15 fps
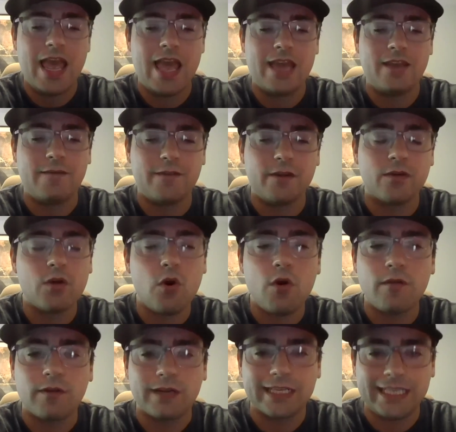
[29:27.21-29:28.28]
And if you're
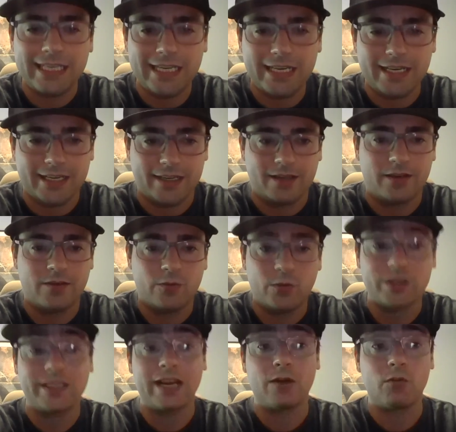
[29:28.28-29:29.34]
overheating,
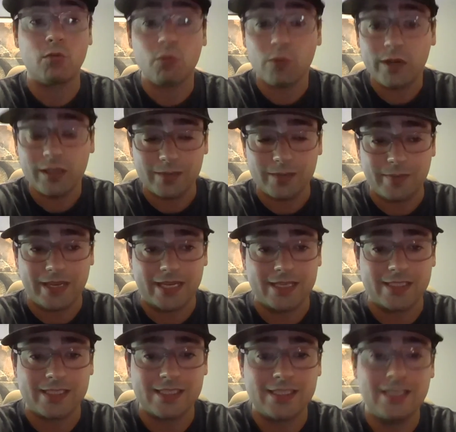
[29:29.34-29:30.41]
what that really
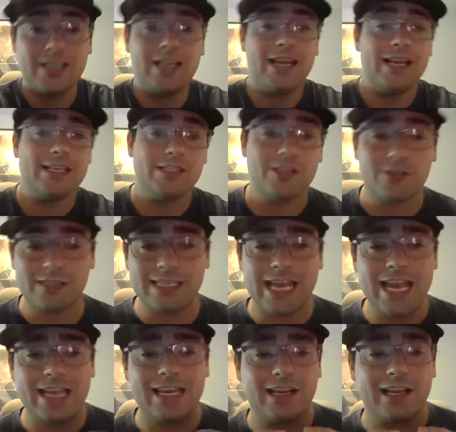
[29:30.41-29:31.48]
means is you're
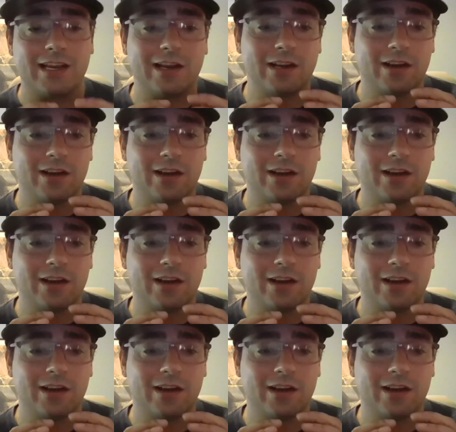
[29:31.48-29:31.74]
taking,